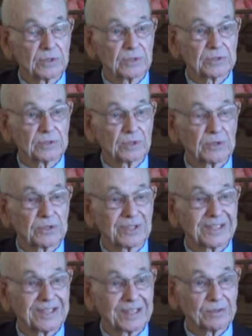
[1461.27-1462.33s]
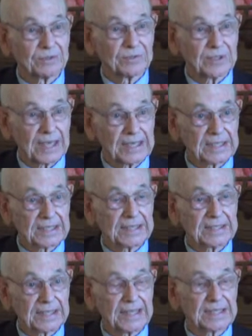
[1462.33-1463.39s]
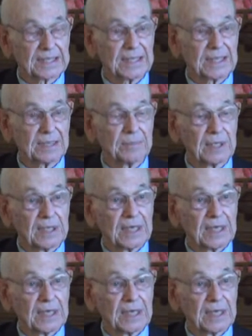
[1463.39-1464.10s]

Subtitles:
North Georgia at that time.